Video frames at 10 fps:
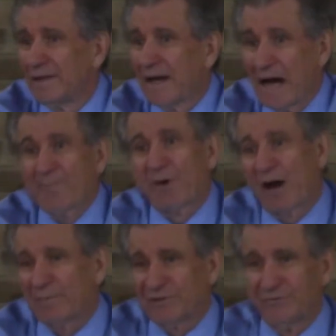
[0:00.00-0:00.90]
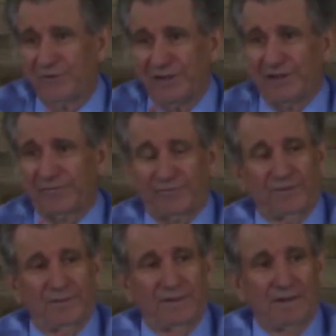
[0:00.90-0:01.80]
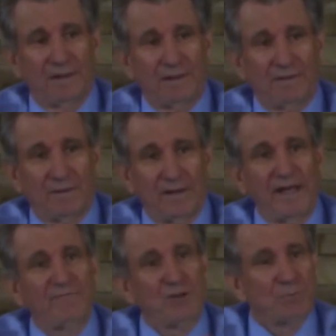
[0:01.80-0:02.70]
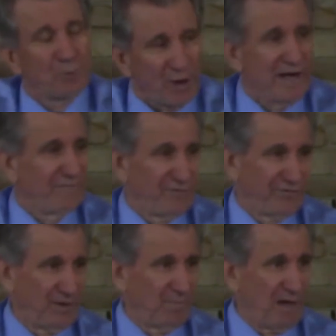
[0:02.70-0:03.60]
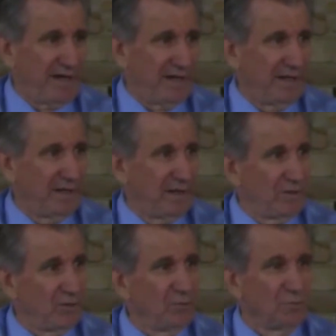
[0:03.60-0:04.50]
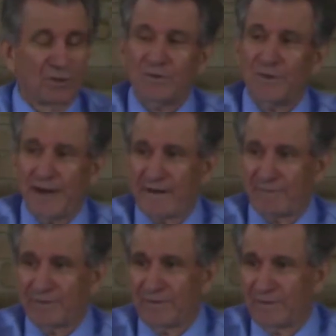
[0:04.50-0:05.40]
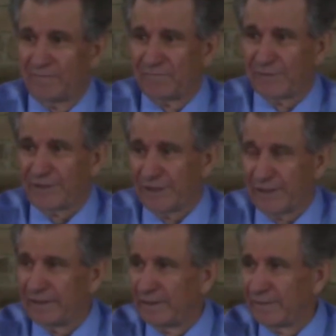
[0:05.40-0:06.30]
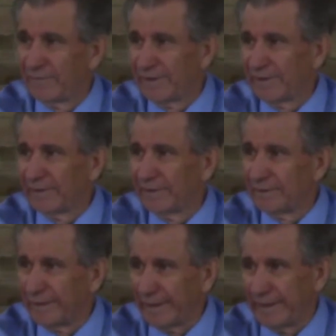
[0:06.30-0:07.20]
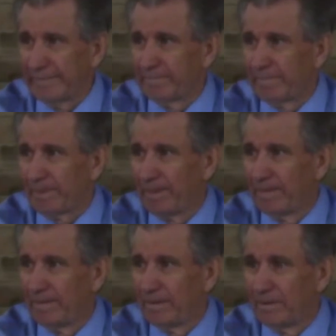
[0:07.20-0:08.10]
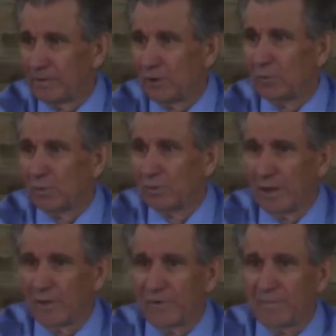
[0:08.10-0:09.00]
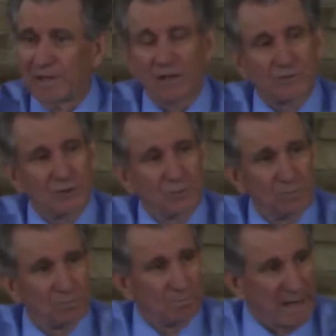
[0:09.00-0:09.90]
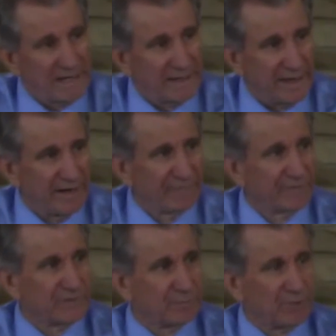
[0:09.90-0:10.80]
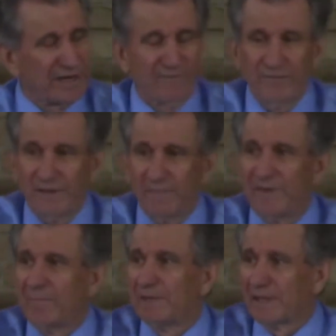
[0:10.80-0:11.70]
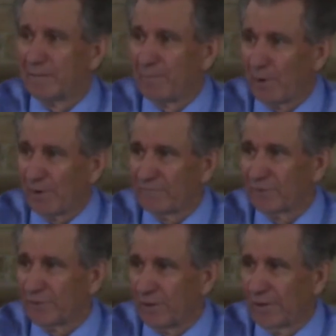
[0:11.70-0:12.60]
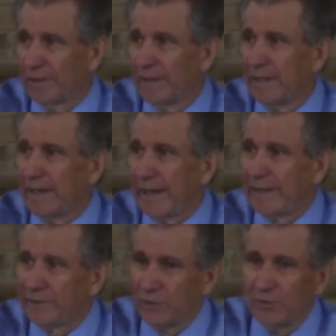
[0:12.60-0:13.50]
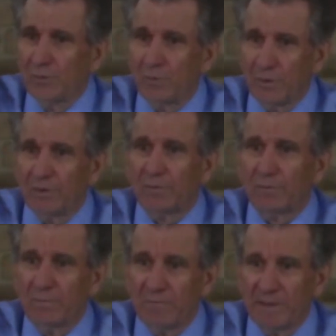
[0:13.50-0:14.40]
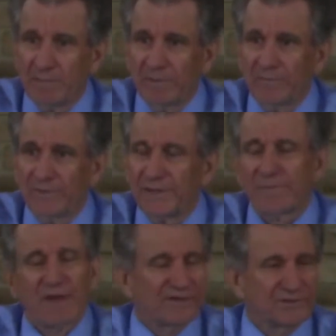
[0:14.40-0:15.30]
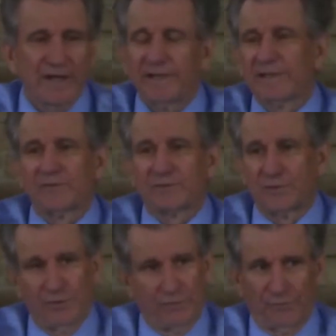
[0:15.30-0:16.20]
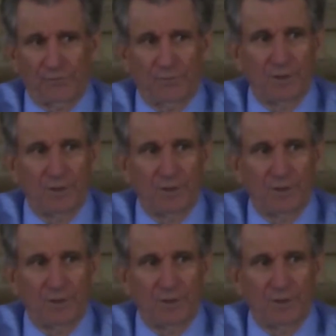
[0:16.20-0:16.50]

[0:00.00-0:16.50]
I promise you this. If you pray for somebody, you will never forget their name. You will know them because you make an effort to pray for them. They'll become part of your heart. And you will remember their name. That's not an excuse.